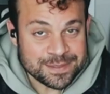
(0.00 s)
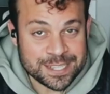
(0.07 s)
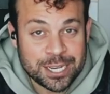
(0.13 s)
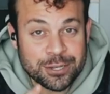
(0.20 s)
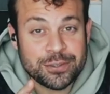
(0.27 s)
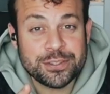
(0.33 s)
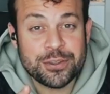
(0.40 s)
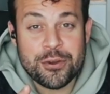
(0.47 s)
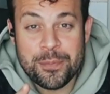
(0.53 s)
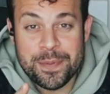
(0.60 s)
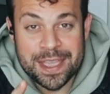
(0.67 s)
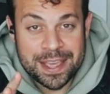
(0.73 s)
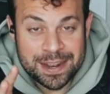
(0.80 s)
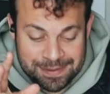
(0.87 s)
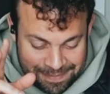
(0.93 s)
Central
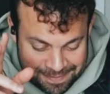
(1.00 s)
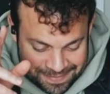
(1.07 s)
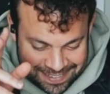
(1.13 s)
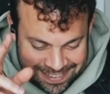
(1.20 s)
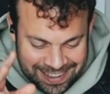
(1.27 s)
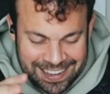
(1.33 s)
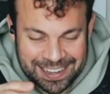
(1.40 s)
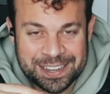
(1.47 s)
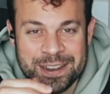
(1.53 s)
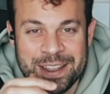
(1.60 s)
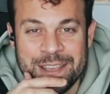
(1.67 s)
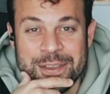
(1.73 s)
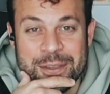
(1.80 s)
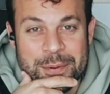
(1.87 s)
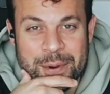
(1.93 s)
European
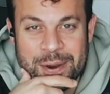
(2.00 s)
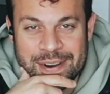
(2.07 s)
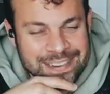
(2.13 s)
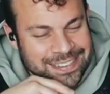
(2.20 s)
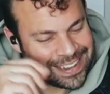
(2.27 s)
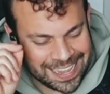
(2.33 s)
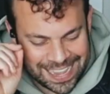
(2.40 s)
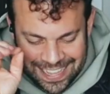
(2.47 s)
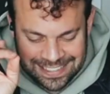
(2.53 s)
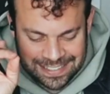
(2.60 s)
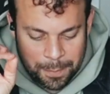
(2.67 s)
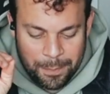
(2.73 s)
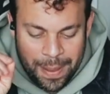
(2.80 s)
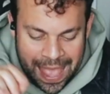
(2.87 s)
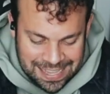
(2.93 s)
humor is
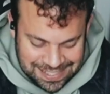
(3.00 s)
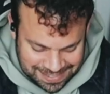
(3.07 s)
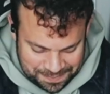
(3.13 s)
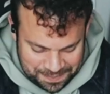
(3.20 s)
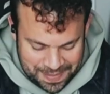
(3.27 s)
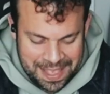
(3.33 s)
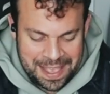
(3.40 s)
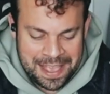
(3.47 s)
the best.